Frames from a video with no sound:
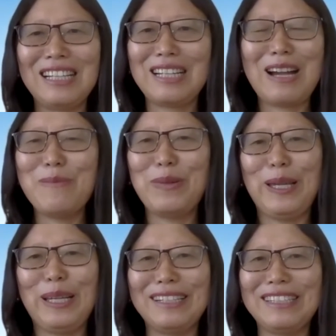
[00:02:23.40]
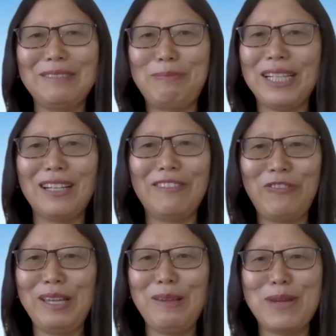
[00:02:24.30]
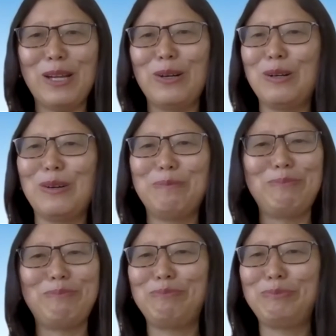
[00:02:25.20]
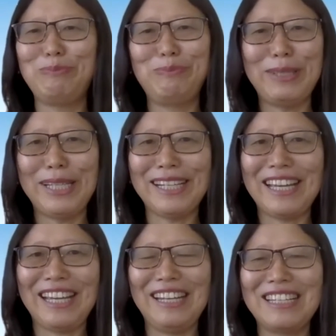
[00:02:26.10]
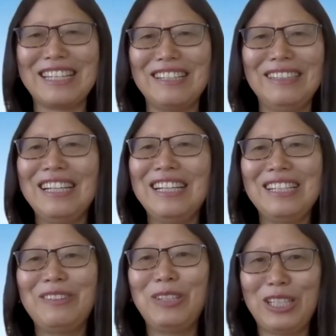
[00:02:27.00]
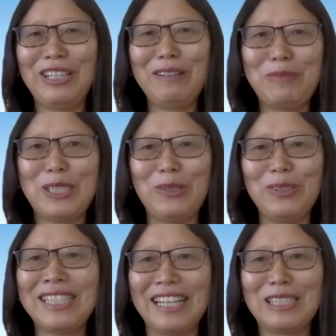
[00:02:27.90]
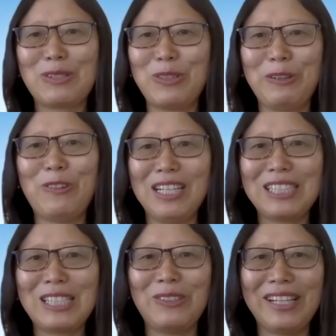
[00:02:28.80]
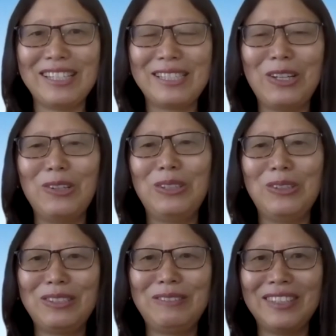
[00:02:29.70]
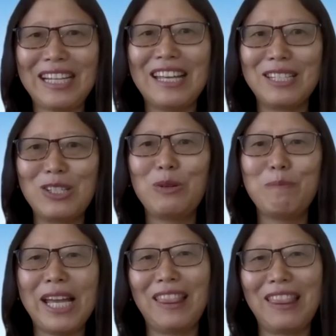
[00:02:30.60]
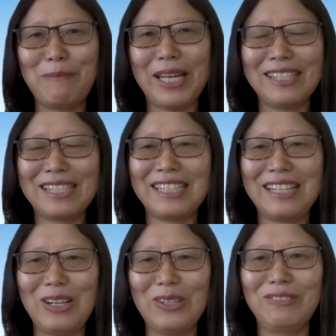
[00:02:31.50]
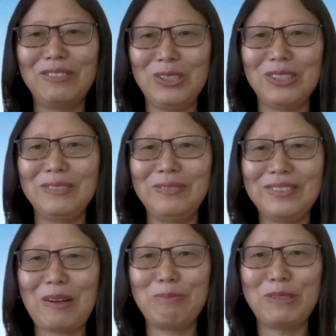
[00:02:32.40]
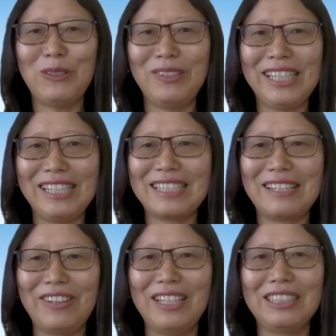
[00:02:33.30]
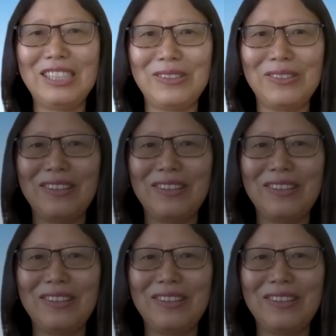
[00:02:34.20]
come here being a female, being an Asian, we could do things we want to as long as you make the best out of your opportunities around you.